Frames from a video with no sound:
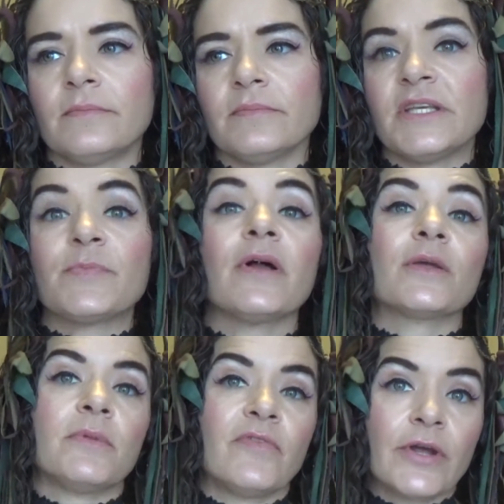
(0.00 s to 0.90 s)
He's probably
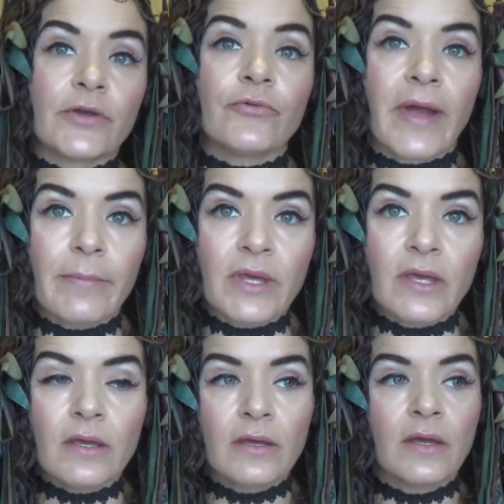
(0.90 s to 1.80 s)
going to be very
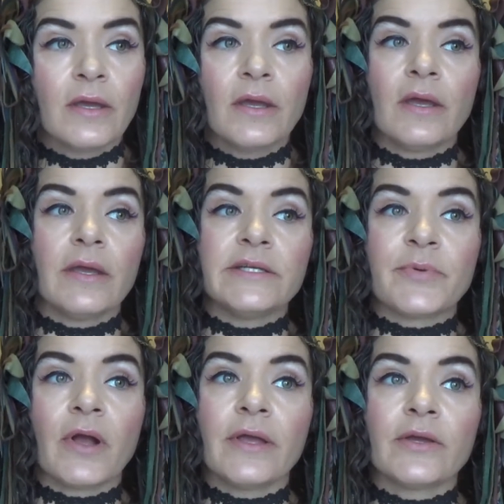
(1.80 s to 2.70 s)
grabby. He's
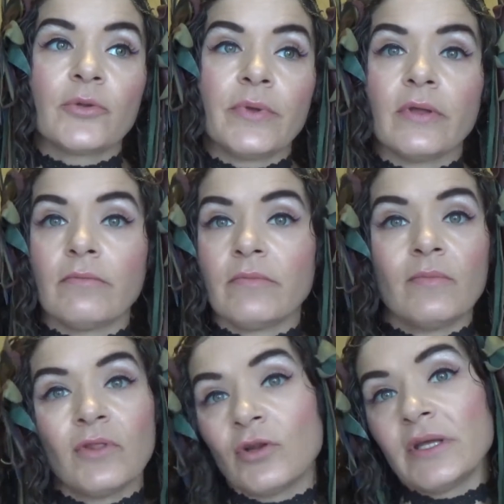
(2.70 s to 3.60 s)
probably going to be a
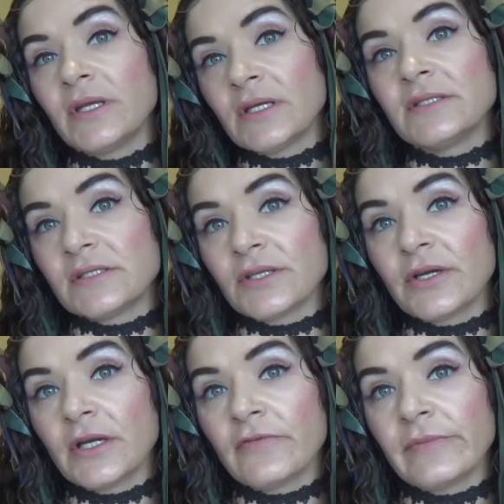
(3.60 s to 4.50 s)
little
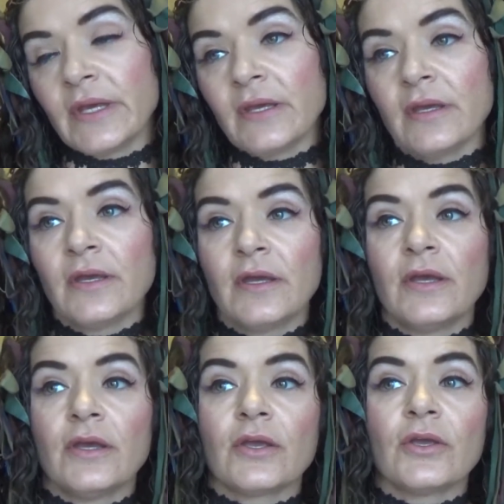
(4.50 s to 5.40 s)
inconsiderate of me,
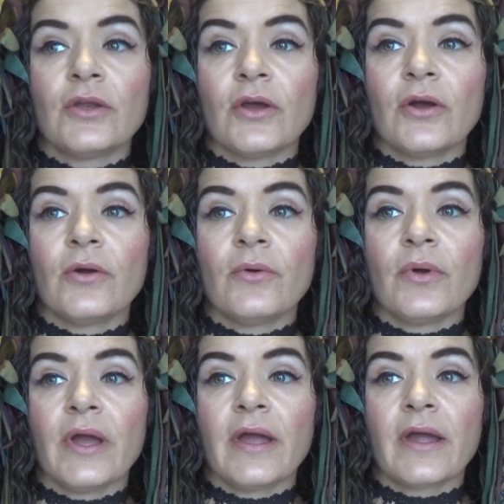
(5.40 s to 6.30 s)
you
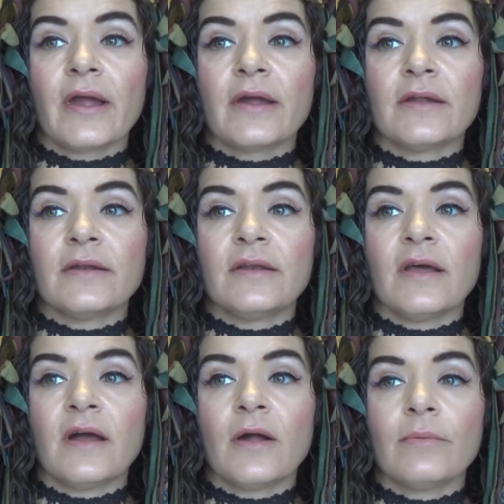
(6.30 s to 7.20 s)
know, and
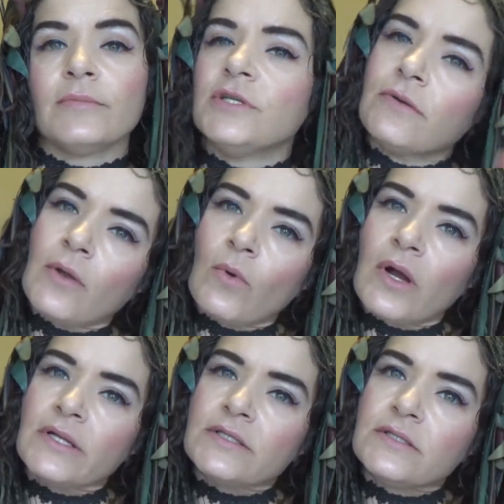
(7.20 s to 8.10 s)
do
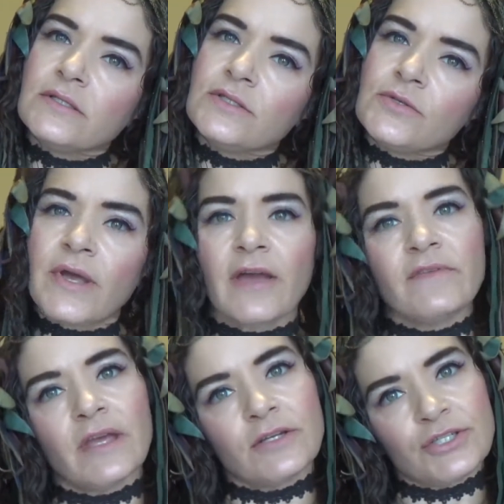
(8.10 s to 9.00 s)
I have
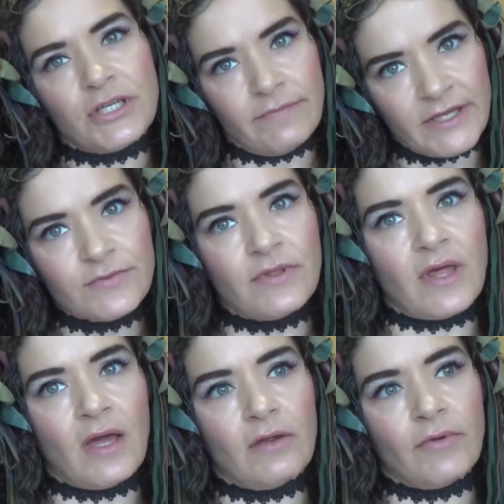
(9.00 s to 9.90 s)
the energy to mess with
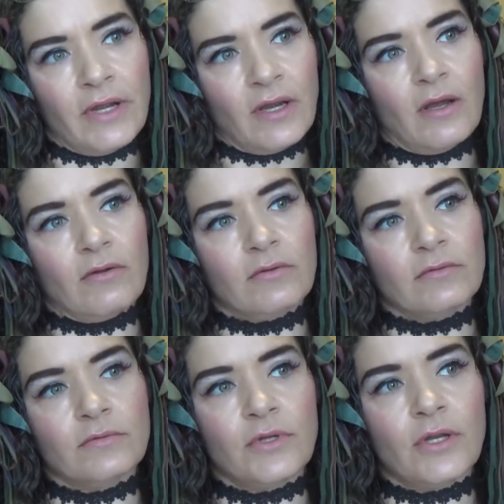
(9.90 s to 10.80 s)
that right now?
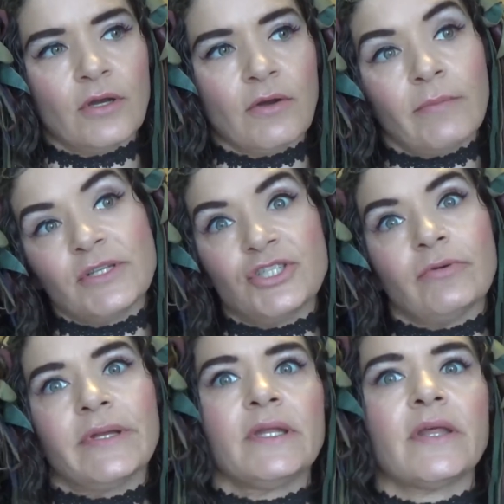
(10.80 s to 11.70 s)
You know, how much do
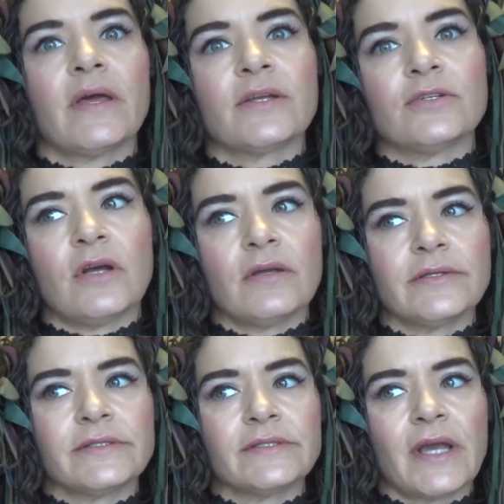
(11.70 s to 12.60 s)
I need that
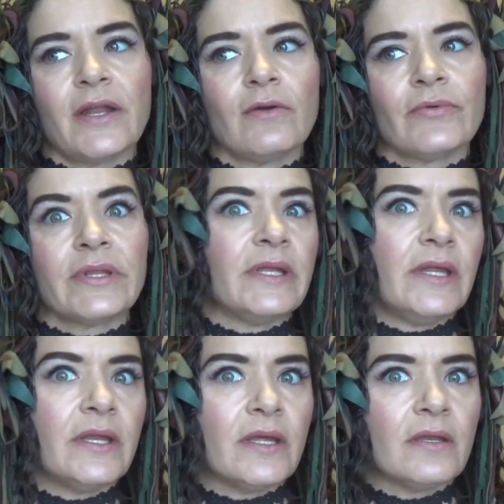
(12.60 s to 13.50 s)
$100? I don't really
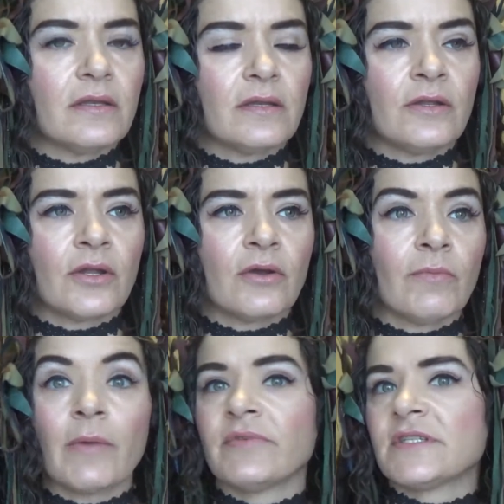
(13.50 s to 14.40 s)
need it. You know,
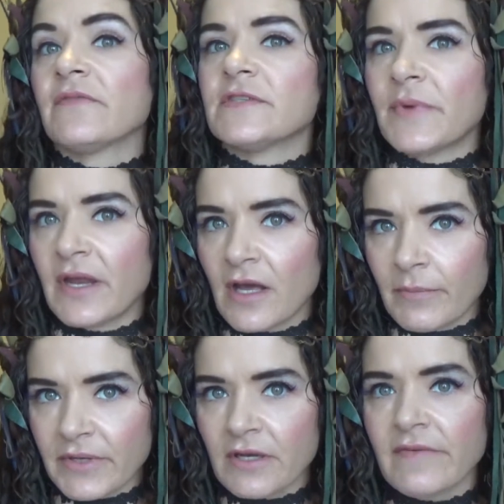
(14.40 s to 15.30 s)
my stuff is paid
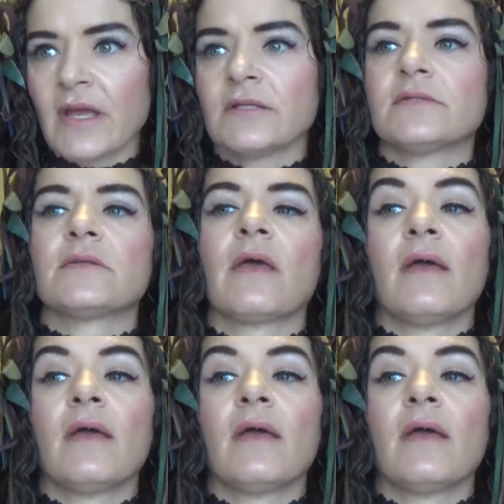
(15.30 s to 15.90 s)
up in advance.